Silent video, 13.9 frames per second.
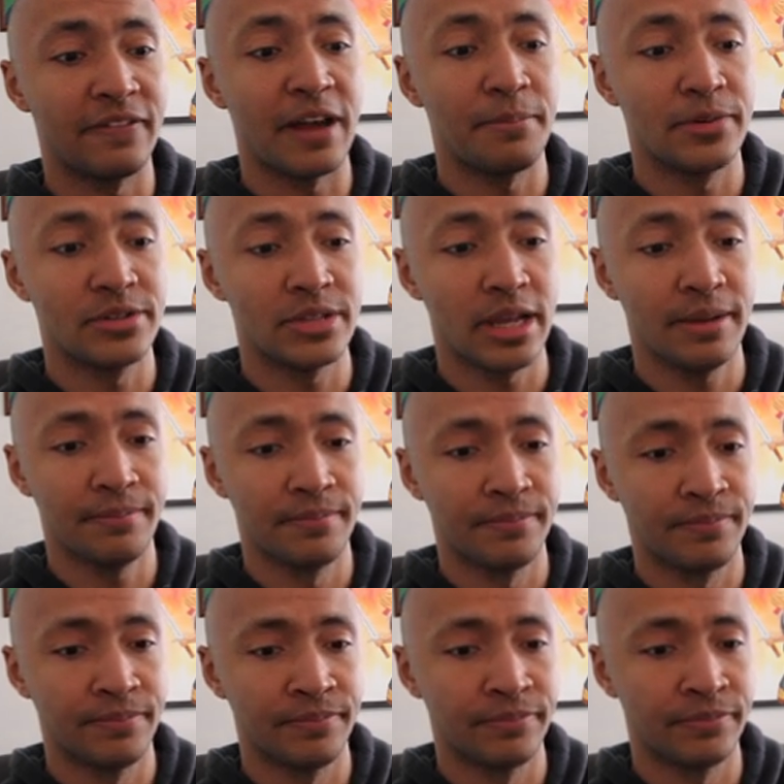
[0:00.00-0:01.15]
5%
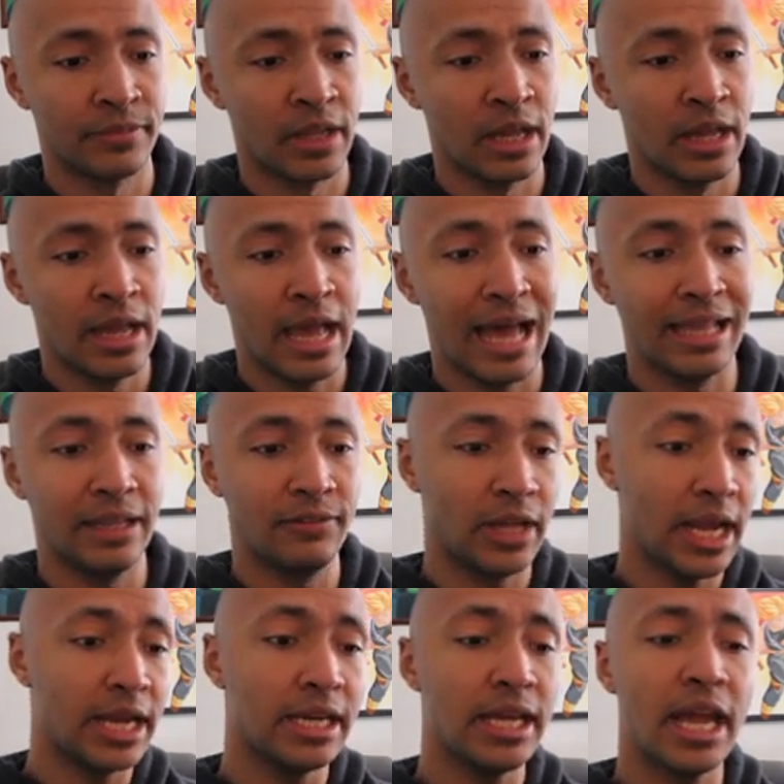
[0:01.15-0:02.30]
at level
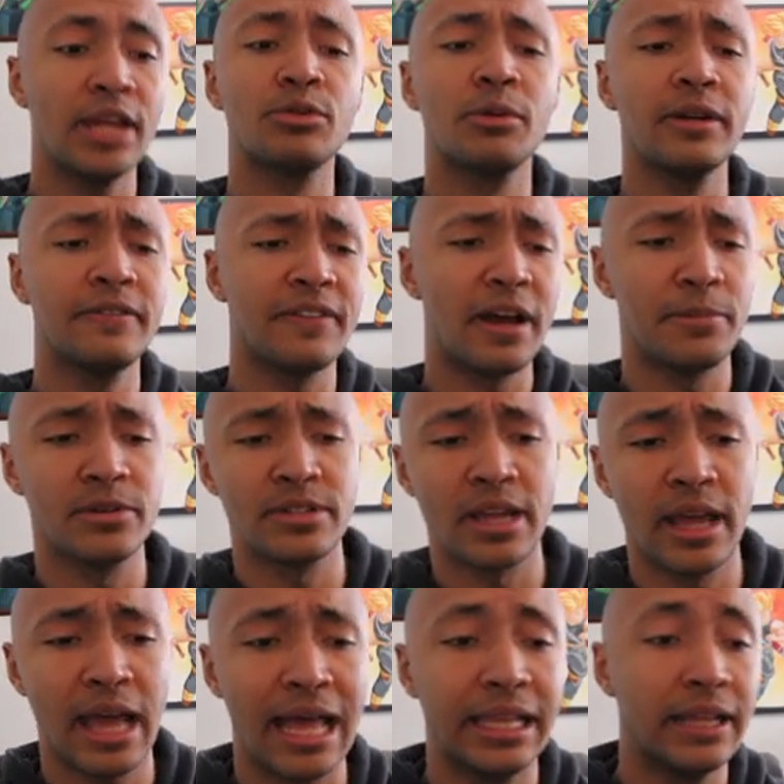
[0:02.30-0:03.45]
80 and
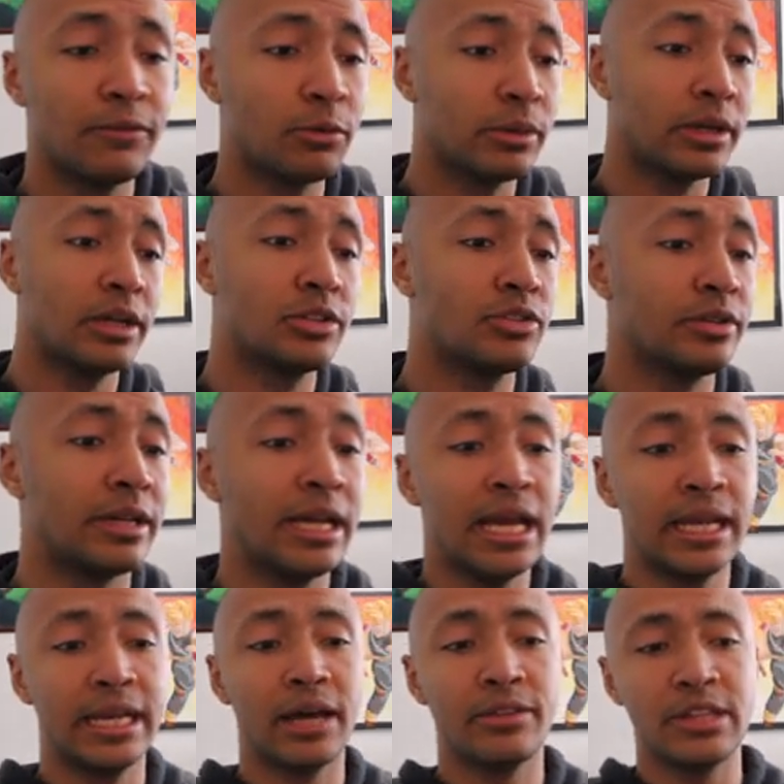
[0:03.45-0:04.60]
25% at level 100.
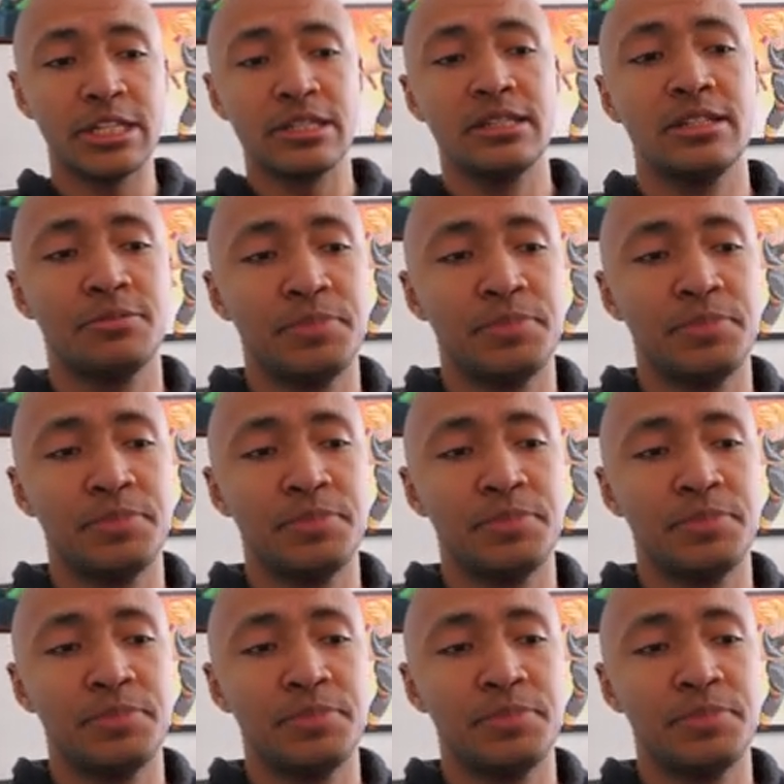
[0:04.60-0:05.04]
Now, this is